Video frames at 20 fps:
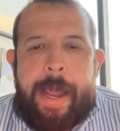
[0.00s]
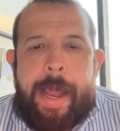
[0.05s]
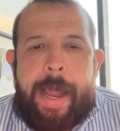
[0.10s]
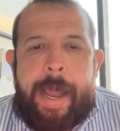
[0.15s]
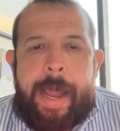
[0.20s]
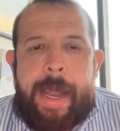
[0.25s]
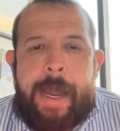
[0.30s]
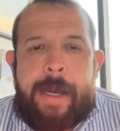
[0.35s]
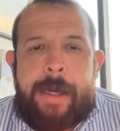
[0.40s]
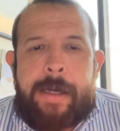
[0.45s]

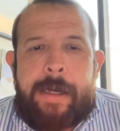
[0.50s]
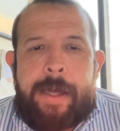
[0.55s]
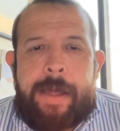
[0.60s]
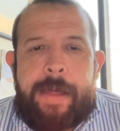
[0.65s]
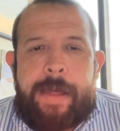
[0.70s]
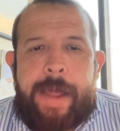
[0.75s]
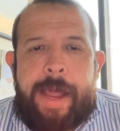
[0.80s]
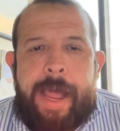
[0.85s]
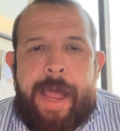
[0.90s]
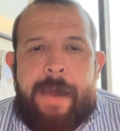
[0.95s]
and
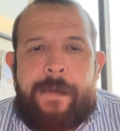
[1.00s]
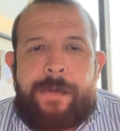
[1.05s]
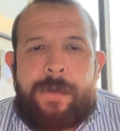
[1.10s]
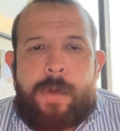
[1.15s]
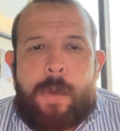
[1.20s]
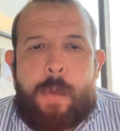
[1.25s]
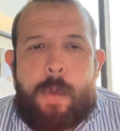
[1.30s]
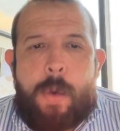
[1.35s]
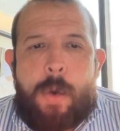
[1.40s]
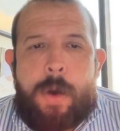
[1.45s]
they have
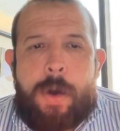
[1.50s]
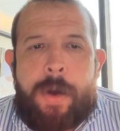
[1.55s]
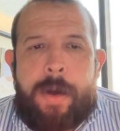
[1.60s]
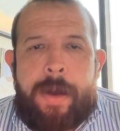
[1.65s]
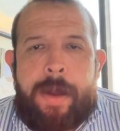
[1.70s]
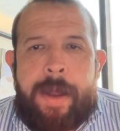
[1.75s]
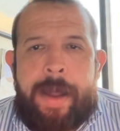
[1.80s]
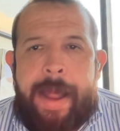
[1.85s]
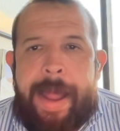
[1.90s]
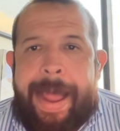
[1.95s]
to
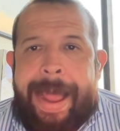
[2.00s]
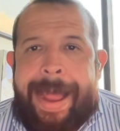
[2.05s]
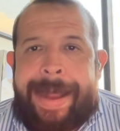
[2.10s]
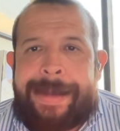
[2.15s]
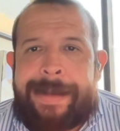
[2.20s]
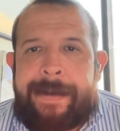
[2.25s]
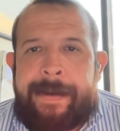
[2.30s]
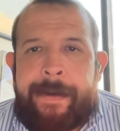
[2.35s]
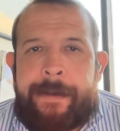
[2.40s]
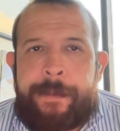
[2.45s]
work
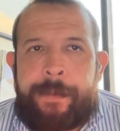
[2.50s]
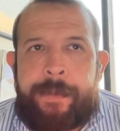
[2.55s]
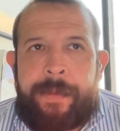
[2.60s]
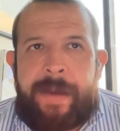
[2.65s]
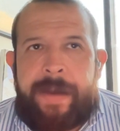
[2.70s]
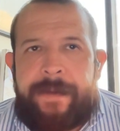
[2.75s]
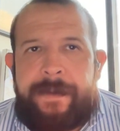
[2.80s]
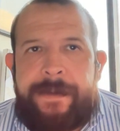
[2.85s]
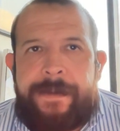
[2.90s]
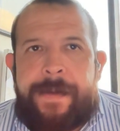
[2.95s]
at
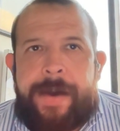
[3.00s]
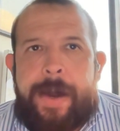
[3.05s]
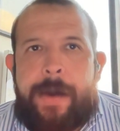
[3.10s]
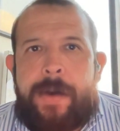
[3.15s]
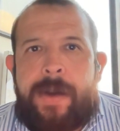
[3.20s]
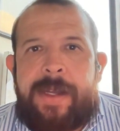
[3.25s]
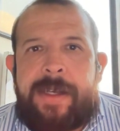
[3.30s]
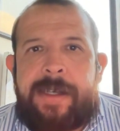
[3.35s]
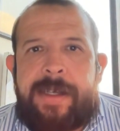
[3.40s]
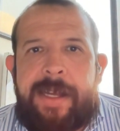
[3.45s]

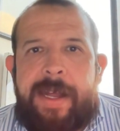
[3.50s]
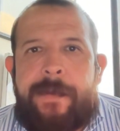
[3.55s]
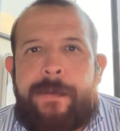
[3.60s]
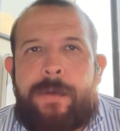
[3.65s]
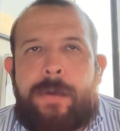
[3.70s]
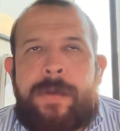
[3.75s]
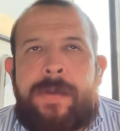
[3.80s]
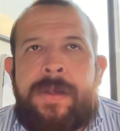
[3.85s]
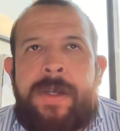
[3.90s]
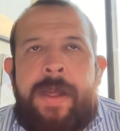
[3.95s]
various
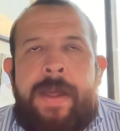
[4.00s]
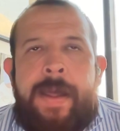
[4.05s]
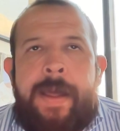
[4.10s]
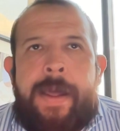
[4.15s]
levels.